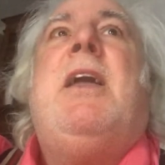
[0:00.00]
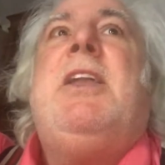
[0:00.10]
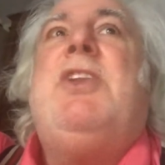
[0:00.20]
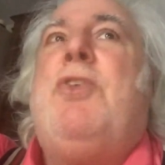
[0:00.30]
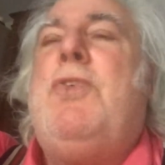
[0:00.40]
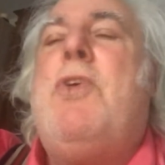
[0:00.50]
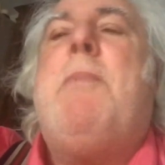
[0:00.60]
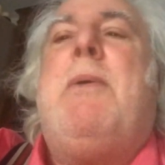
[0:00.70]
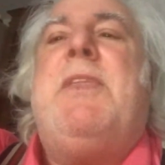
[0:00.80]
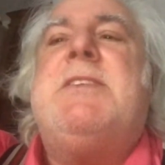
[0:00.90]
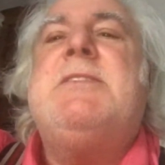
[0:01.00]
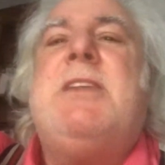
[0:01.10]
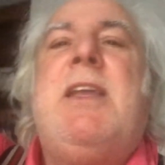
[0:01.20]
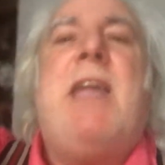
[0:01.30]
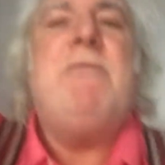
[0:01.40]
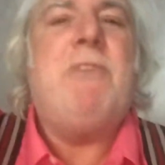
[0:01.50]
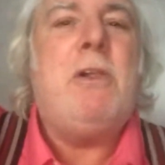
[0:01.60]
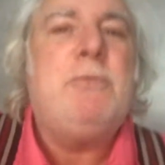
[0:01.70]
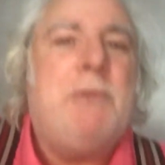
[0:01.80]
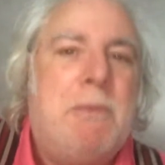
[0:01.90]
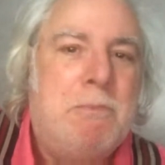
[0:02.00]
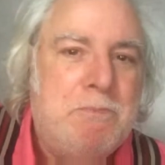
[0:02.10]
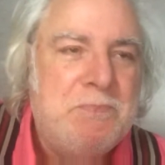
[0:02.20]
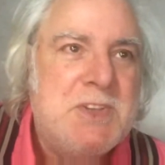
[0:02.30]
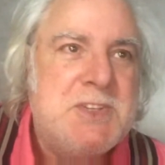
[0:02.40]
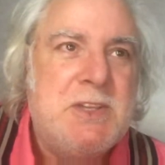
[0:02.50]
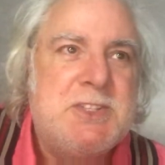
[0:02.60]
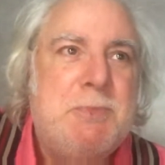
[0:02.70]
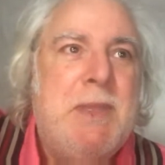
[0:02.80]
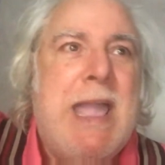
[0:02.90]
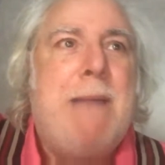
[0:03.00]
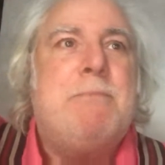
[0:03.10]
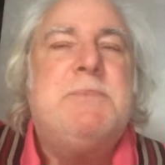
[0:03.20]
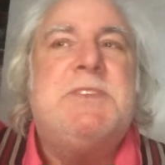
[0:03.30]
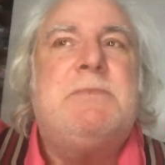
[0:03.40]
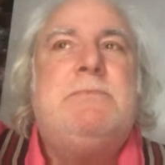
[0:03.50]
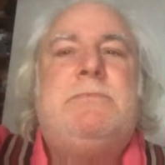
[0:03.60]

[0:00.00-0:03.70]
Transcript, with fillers: You don't know about this until you get involved with them. Till so something happens.